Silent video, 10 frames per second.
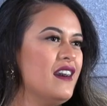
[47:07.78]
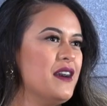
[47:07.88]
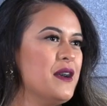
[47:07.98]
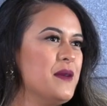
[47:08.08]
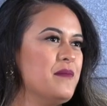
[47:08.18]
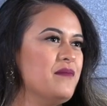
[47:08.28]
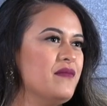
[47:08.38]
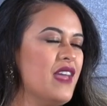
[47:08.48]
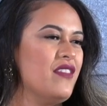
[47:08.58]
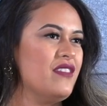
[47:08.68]
And
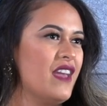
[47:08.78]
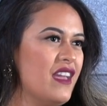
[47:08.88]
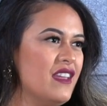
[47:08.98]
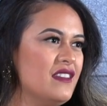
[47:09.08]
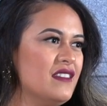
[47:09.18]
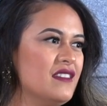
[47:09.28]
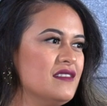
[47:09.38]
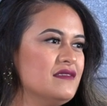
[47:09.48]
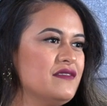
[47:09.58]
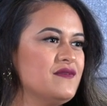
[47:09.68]
then
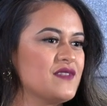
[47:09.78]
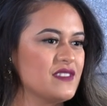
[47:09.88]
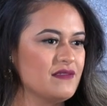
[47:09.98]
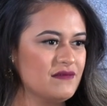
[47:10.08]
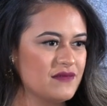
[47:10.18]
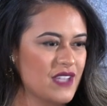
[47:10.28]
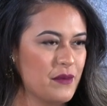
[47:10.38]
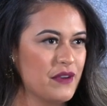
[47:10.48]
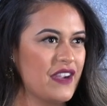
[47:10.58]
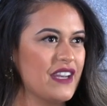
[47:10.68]

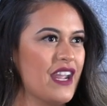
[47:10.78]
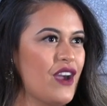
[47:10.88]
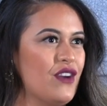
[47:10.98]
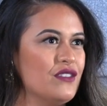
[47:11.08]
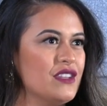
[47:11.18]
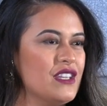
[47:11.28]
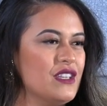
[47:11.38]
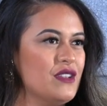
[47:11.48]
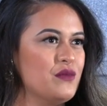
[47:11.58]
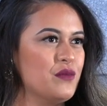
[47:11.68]
come to find out
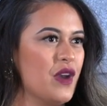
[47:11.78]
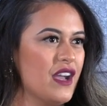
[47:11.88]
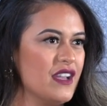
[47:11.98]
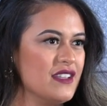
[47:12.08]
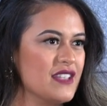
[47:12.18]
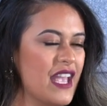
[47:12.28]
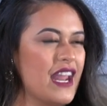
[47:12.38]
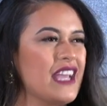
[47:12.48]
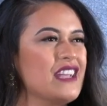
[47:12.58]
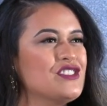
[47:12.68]
he was,
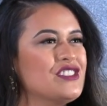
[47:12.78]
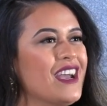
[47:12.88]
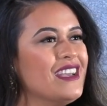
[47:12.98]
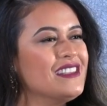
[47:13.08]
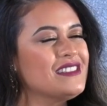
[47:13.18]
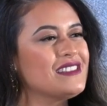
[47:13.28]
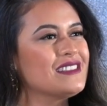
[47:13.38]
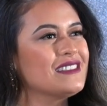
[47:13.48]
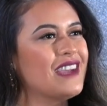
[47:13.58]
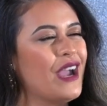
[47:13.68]
and I
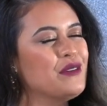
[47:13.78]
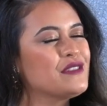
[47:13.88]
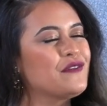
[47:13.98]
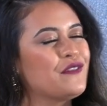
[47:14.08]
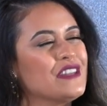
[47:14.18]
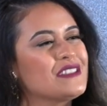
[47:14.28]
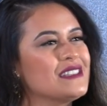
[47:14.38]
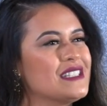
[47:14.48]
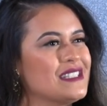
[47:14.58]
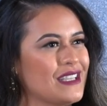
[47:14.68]
was
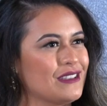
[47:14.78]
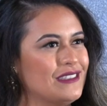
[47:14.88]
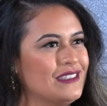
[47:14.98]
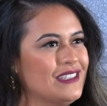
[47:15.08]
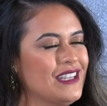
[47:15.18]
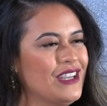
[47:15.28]
freshly single.